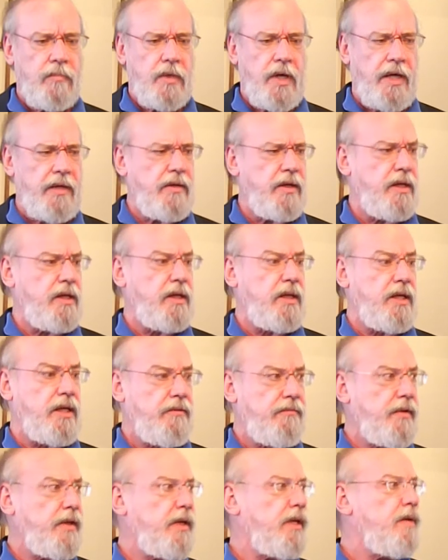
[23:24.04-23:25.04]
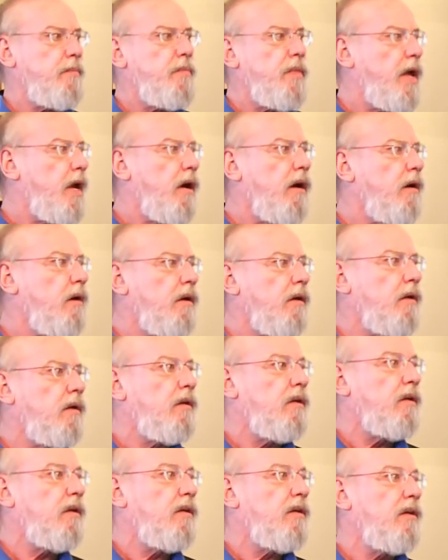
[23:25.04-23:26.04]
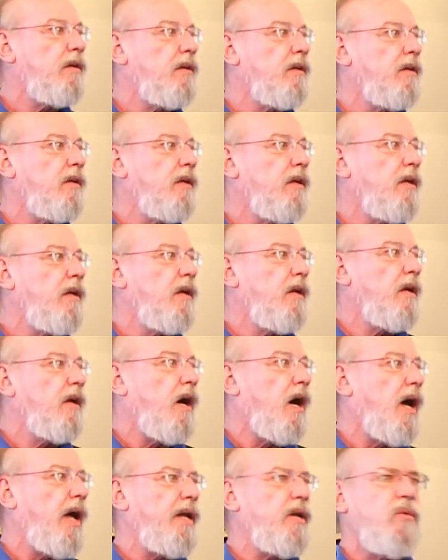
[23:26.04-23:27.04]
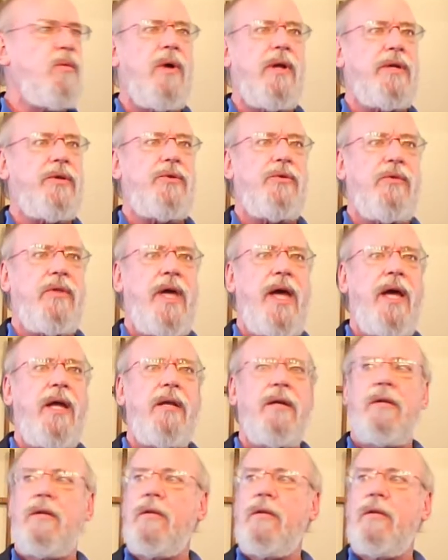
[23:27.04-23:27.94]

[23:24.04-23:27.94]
And then leaving him there. I don't want to do that.